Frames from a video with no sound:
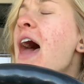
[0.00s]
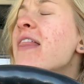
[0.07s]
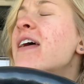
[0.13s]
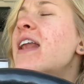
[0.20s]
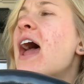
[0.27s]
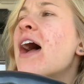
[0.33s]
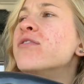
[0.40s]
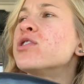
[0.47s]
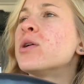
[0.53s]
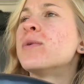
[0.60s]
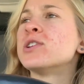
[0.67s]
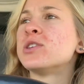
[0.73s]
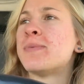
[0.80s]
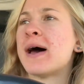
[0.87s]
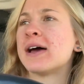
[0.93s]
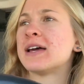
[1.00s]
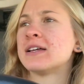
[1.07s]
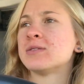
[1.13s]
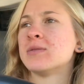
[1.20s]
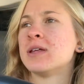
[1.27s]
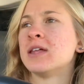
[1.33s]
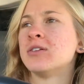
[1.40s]
And then after I watched the
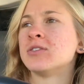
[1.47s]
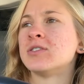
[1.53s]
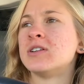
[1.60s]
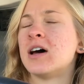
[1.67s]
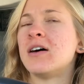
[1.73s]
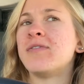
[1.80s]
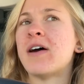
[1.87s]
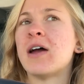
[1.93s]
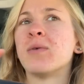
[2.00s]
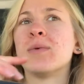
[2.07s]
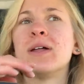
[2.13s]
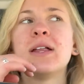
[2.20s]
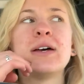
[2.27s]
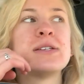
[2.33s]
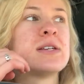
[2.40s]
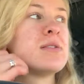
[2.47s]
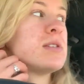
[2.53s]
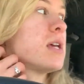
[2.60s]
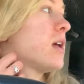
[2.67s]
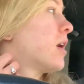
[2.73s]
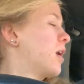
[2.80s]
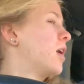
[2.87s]
podcast with Hilary Duff, I realized, I was
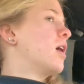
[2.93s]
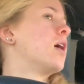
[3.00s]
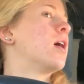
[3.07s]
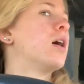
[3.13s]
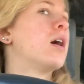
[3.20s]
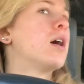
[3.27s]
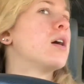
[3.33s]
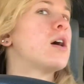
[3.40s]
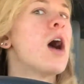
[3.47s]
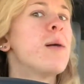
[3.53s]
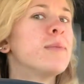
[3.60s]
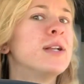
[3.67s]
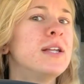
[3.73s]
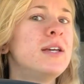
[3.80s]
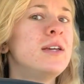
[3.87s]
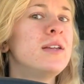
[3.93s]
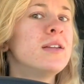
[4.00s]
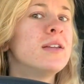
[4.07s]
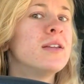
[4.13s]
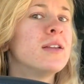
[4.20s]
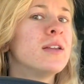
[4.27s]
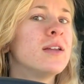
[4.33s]
like, come
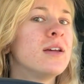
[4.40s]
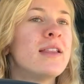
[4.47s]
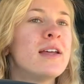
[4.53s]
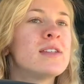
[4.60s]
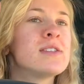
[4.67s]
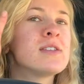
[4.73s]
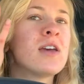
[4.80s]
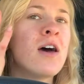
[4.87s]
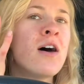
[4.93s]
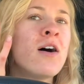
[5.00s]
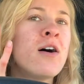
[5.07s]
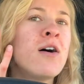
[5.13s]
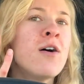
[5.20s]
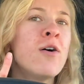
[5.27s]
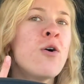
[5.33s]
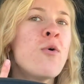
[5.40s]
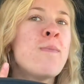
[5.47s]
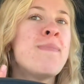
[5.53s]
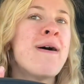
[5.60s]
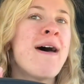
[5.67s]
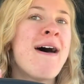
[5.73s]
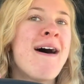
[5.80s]
clean, let's go
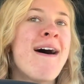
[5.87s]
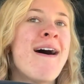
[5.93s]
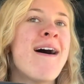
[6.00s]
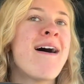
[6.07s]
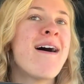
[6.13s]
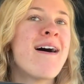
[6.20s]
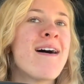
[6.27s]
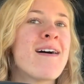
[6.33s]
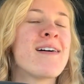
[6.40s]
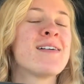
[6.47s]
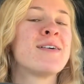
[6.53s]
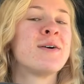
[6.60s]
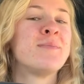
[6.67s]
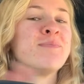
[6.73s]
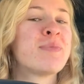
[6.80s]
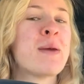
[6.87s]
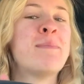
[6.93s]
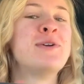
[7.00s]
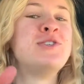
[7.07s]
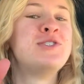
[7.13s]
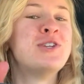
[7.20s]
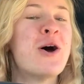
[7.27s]
back.
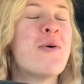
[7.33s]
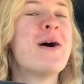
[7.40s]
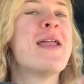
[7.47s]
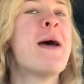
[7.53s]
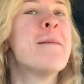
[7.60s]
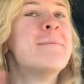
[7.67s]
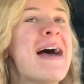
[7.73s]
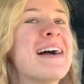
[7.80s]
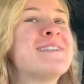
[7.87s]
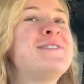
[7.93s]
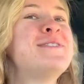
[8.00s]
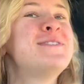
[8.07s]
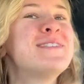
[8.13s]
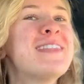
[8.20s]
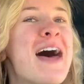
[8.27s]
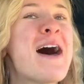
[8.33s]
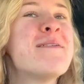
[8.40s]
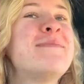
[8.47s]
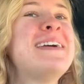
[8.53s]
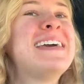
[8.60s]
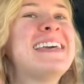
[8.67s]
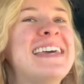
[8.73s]
But you know what, back to the
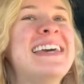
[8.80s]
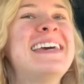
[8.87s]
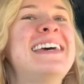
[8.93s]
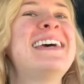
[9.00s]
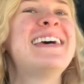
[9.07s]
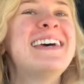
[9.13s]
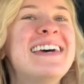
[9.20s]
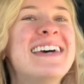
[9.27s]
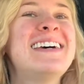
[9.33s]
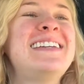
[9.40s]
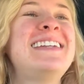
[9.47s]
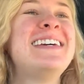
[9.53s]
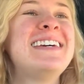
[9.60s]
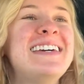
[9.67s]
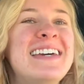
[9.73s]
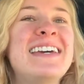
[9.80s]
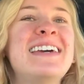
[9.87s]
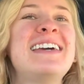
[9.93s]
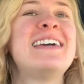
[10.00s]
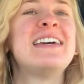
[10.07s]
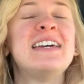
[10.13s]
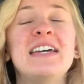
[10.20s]

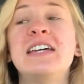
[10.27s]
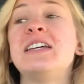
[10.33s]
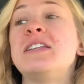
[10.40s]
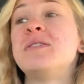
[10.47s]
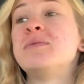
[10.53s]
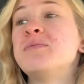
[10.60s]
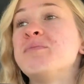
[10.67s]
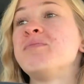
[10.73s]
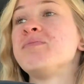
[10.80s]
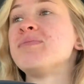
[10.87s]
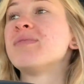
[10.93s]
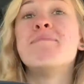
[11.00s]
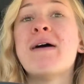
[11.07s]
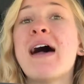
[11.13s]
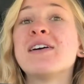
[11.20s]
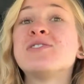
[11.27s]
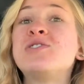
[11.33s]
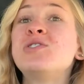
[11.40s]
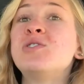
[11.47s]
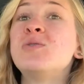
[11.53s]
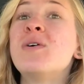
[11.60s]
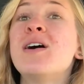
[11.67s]
beginning, back
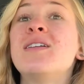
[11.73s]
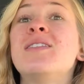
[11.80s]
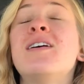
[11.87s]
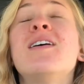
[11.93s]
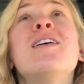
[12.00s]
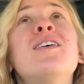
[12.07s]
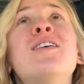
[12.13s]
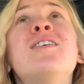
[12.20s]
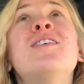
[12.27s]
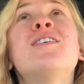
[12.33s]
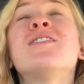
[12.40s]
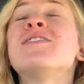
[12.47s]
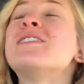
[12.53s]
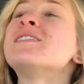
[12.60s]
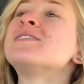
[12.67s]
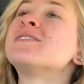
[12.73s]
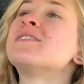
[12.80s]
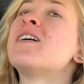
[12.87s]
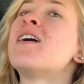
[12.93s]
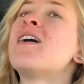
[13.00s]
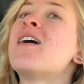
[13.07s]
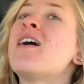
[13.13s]
to when the earth, the
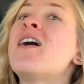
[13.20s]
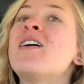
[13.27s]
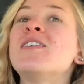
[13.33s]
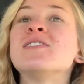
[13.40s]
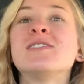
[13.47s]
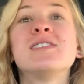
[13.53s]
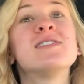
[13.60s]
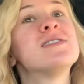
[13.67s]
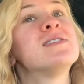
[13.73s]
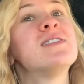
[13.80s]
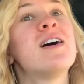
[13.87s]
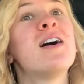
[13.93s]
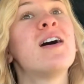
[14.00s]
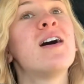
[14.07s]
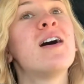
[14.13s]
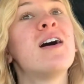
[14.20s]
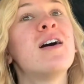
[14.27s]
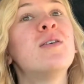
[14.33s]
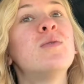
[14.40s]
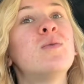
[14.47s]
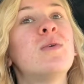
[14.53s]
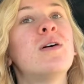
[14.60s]
stars, the
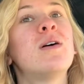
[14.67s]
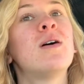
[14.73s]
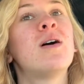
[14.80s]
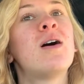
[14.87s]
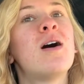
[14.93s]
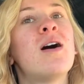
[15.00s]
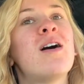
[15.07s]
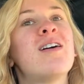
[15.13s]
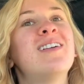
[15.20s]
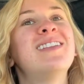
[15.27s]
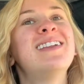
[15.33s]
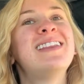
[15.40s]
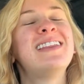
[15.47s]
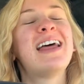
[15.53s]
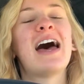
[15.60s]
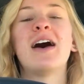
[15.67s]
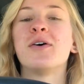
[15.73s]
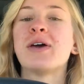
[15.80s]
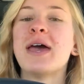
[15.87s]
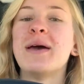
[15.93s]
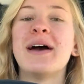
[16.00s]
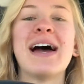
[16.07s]
sun were all alive.
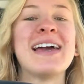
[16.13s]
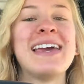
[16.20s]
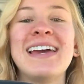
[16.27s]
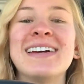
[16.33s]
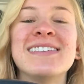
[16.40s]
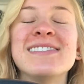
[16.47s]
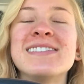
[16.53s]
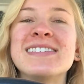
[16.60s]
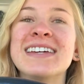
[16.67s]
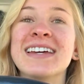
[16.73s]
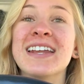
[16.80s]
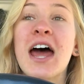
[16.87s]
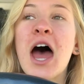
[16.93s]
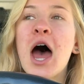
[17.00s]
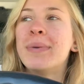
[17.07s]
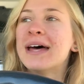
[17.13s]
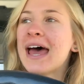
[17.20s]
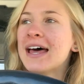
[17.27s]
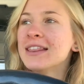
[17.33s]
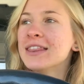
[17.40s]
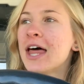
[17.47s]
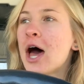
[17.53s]
Okay, I can't sing, but
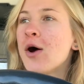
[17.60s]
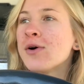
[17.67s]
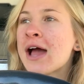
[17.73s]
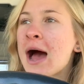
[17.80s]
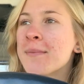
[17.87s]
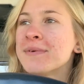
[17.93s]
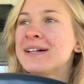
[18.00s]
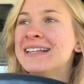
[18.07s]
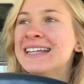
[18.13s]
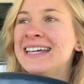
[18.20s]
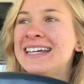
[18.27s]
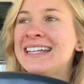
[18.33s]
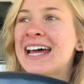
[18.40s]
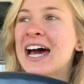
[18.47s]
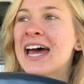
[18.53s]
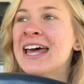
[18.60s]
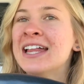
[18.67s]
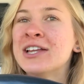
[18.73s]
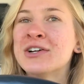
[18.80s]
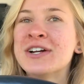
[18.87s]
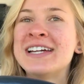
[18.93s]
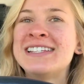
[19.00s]
hello, come clean,
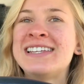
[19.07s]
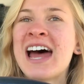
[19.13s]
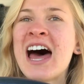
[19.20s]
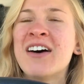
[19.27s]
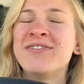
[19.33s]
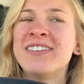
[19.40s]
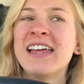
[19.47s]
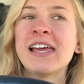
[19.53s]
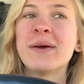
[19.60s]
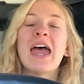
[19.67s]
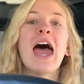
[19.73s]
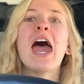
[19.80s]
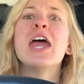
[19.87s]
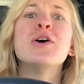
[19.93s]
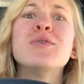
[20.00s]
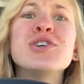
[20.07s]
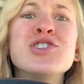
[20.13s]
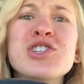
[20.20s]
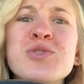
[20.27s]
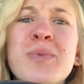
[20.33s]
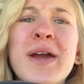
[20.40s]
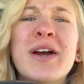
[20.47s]
Hilary Duff. Like, it was
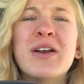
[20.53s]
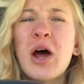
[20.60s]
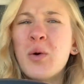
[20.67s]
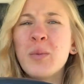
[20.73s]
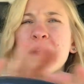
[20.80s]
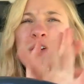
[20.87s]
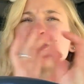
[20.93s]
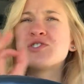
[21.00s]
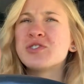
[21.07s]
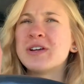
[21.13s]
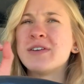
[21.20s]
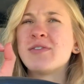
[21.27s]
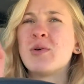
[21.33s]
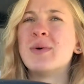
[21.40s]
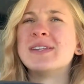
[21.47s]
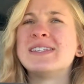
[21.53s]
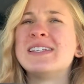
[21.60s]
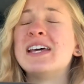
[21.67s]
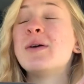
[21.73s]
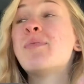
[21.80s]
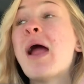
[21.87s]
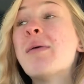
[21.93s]
just weird, a weird string of
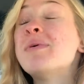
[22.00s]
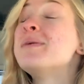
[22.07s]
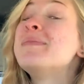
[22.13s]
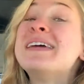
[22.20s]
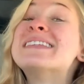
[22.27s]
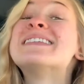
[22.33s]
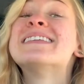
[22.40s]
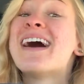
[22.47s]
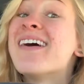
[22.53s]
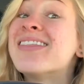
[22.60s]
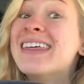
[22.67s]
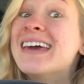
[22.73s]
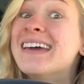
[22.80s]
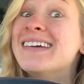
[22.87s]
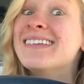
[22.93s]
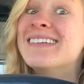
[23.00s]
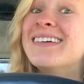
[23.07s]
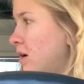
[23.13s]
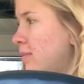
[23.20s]
coincidence. It probably means nothing.